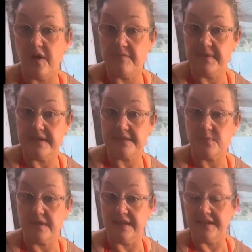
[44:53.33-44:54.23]
5
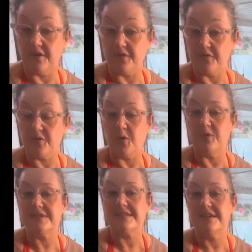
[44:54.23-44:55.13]
minutes with the lid off, of
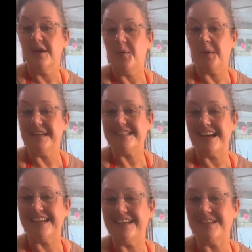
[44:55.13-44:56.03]
course. I'm going to
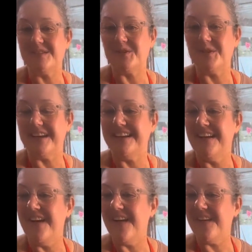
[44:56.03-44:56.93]
tuck in and enjoy it.
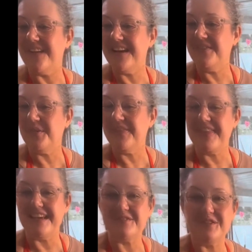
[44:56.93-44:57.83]
All right,
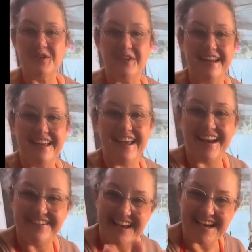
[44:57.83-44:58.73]
everyone, thanks for joining,
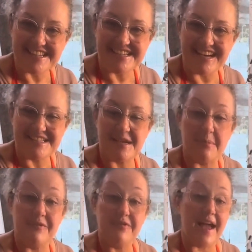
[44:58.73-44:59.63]
and I'll catch you next
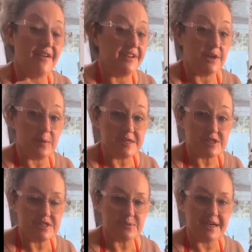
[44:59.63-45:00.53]
time. If you have any
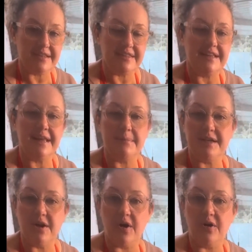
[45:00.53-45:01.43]
questions or anything, let
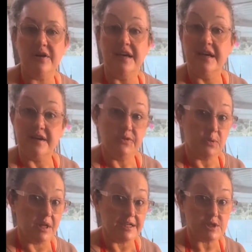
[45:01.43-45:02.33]
me know. If you
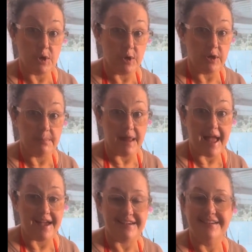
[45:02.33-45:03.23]
would like to earn a
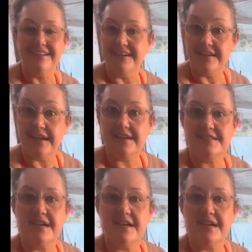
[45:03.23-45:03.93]
black, get